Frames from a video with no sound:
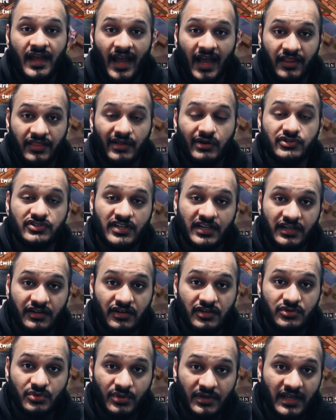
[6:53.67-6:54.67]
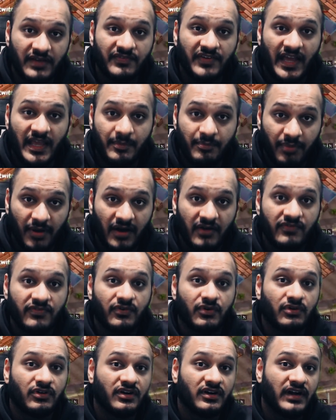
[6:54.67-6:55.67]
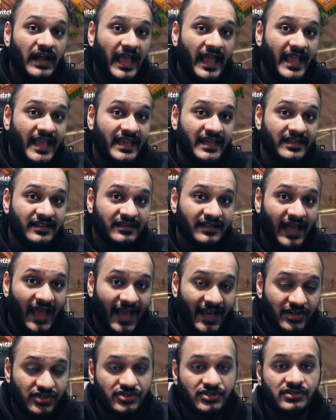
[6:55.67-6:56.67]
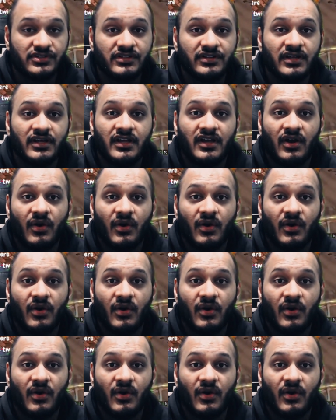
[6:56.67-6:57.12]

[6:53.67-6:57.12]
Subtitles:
and those heroes will give a buff or a action